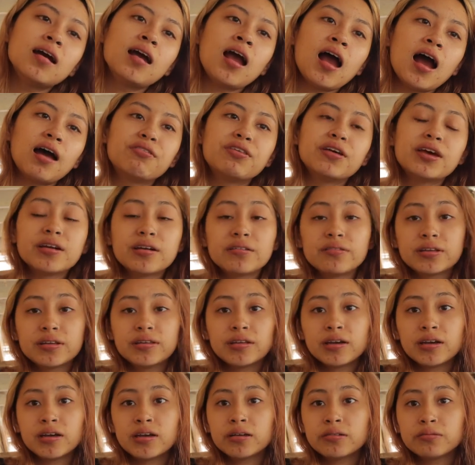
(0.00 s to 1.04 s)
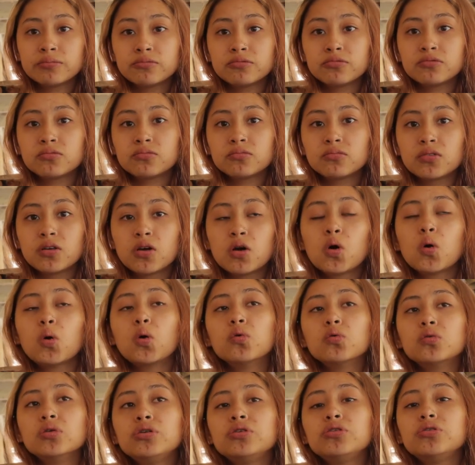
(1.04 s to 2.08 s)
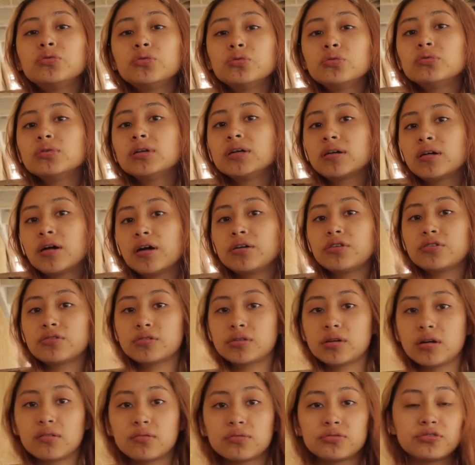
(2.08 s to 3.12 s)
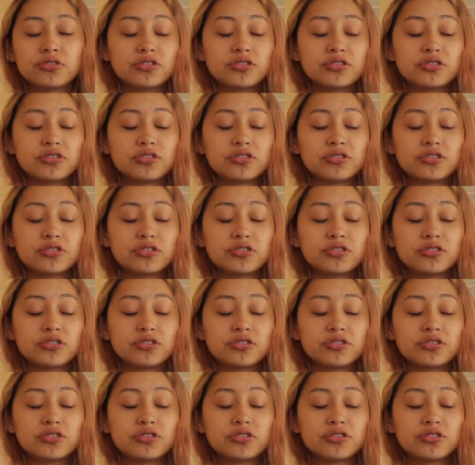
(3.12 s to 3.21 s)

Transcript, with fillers: at the end of the day, only you really got yourself.